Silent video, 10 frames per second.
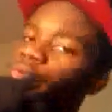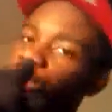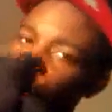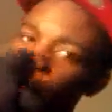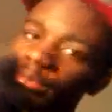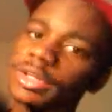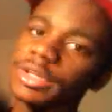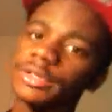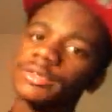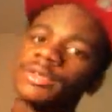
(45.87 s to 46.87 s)
You should already know
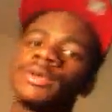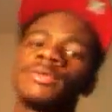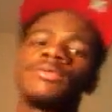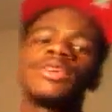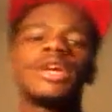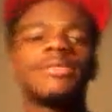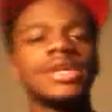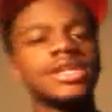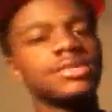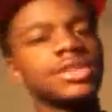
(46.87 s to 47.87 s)
that by now.
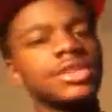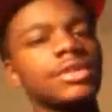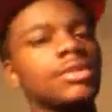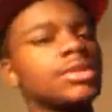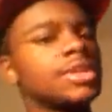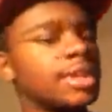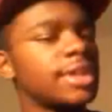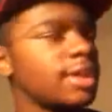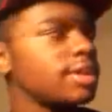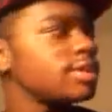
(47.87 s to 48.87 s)
But yeah, my subject
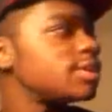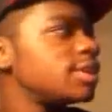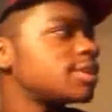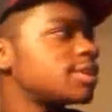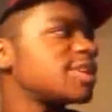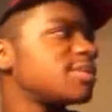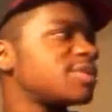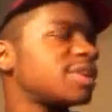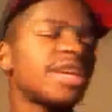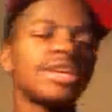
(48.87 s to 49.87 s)
on today is
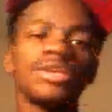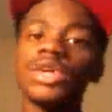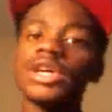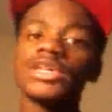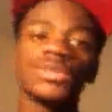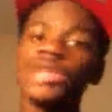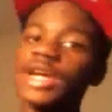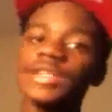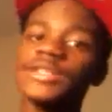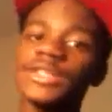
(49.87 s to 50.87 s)
a subject that you
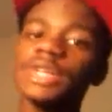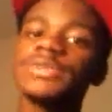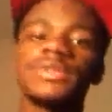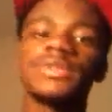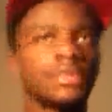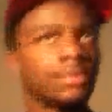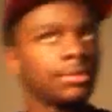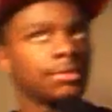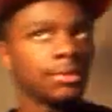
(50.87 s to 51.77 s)
guys would not see coming.